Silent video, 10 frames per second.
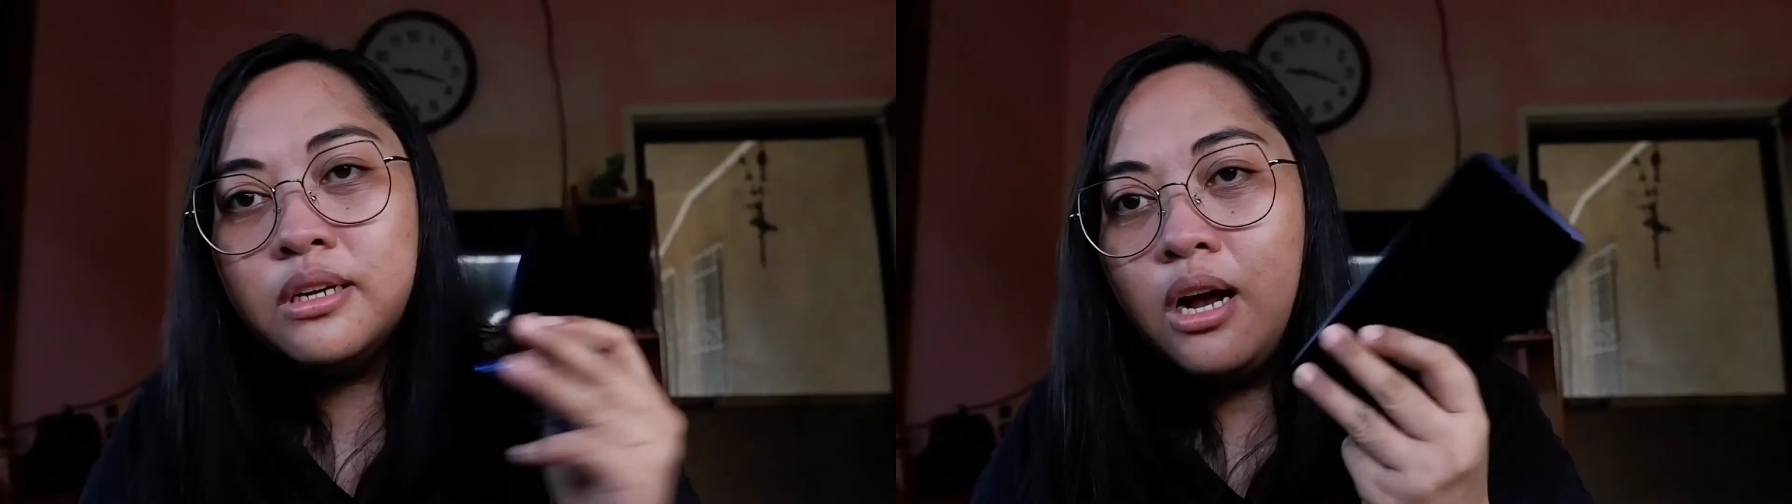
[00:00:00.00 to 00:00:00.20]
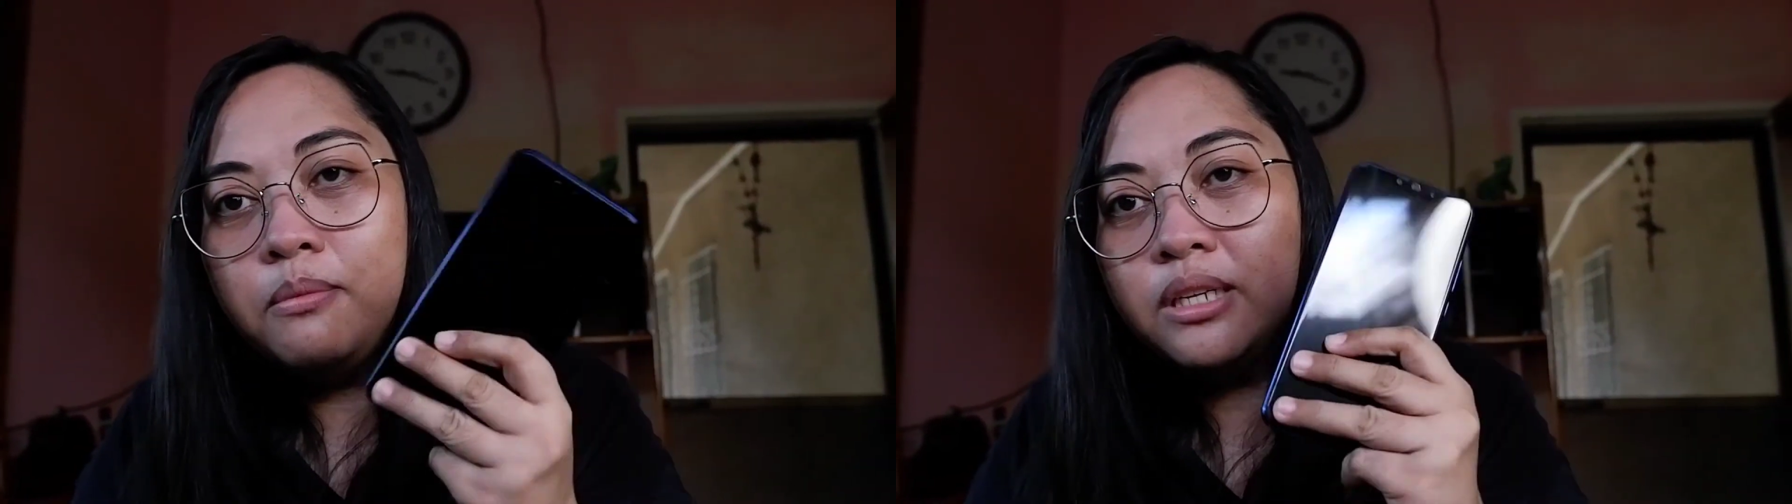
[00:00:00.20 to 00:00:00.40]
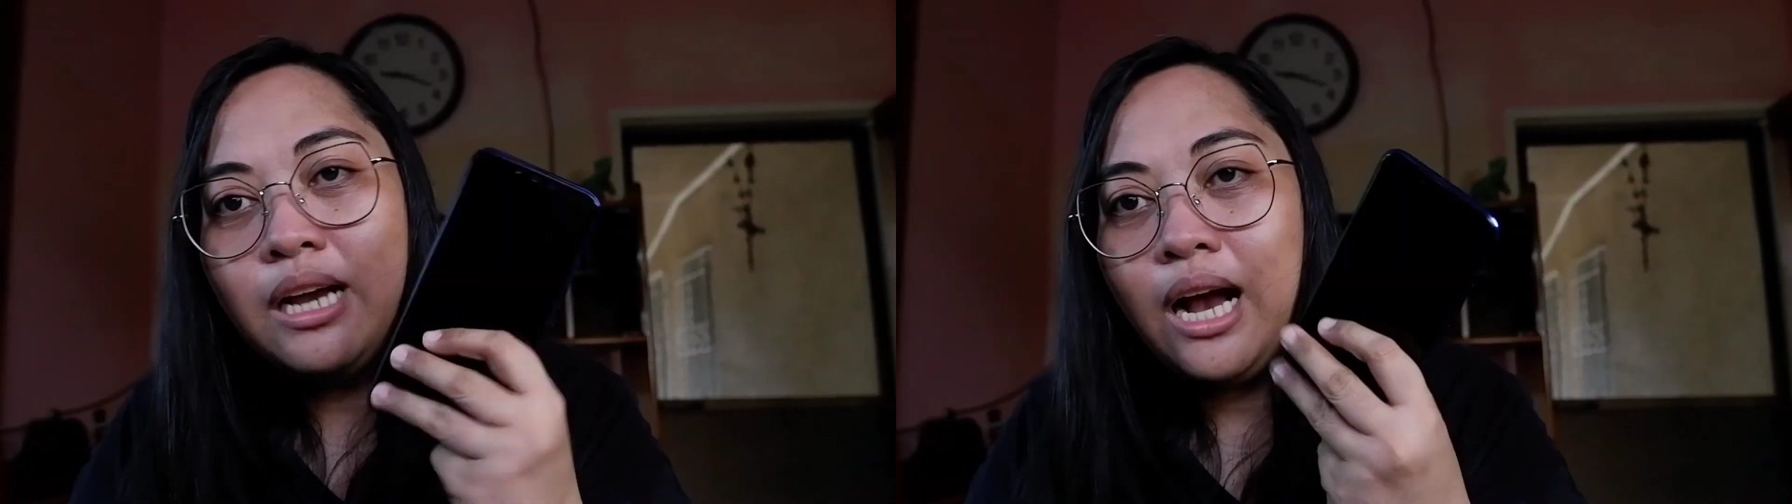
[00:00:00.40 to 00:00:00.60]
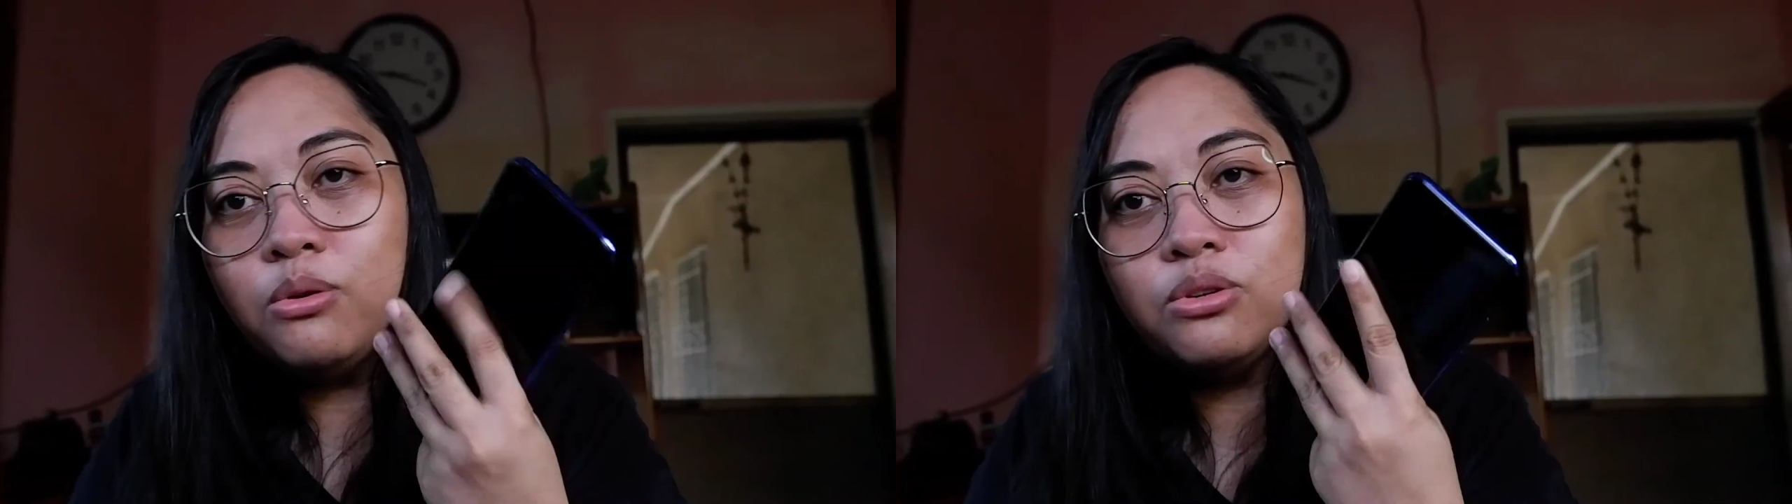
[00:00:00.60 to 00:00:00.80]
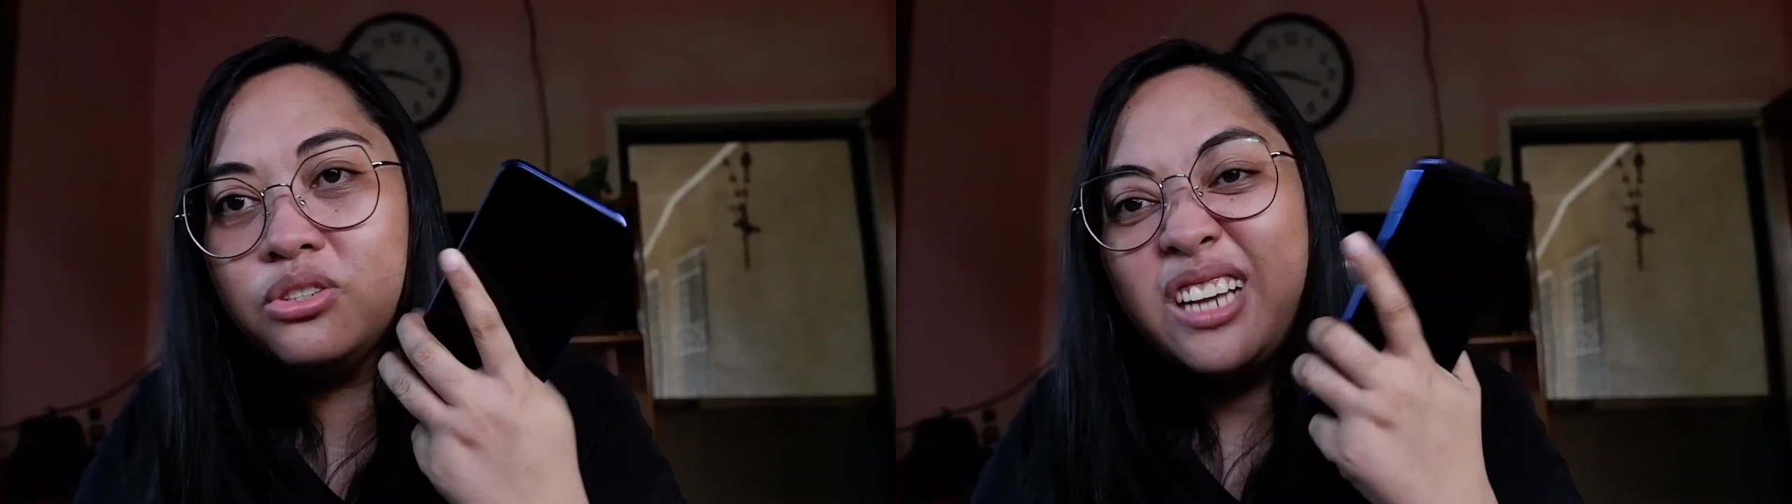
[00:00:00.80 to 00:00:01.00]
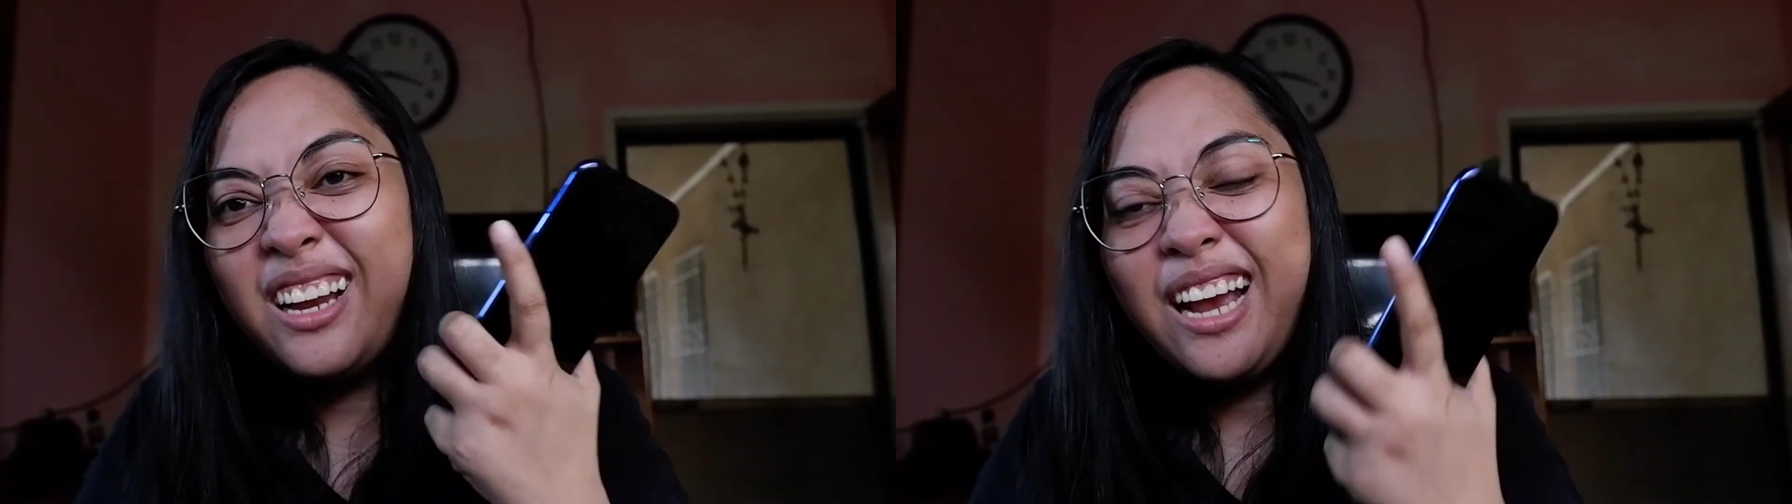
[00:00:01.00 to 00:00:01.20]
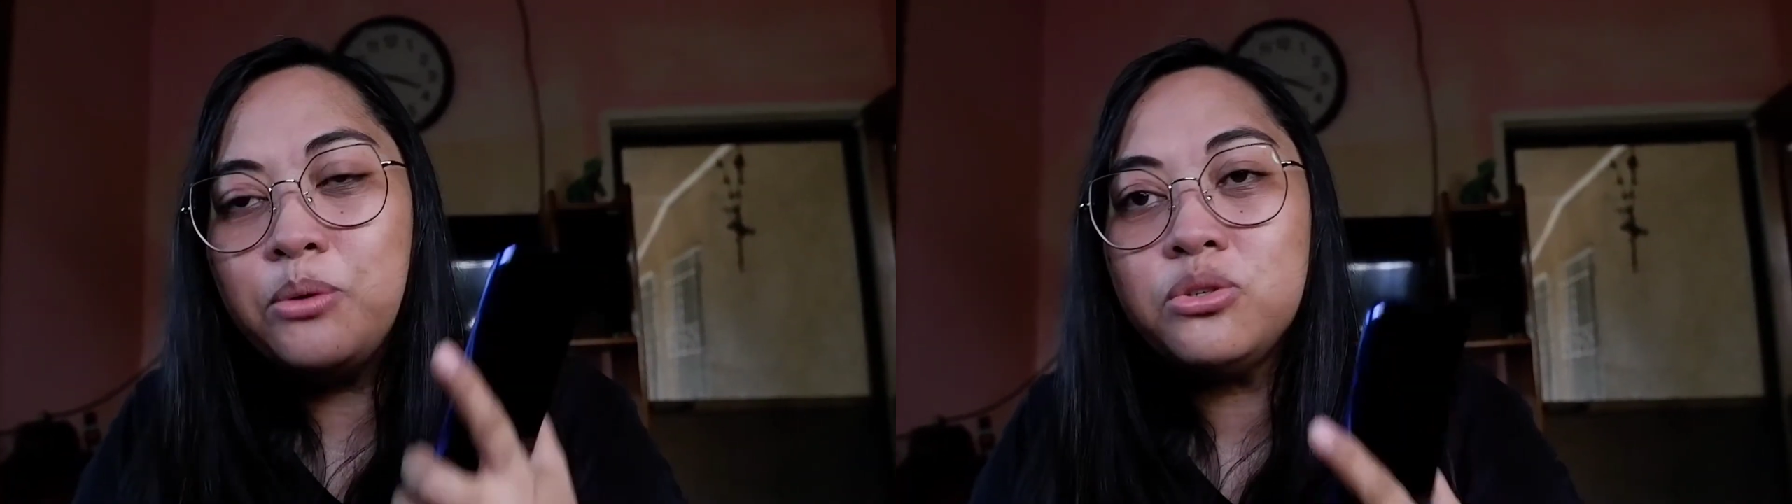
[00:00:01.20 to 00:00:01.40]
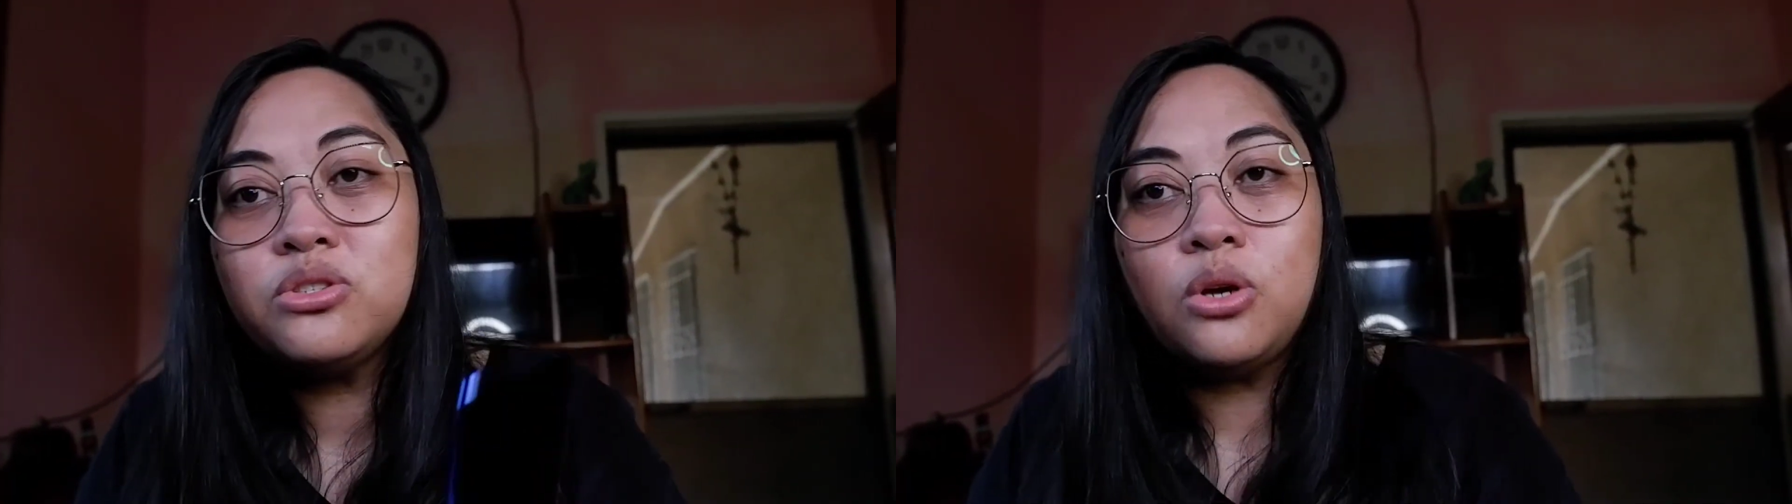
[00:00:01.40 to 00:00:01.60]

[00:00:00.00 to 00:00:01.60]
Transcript: how many hours, 9 hours?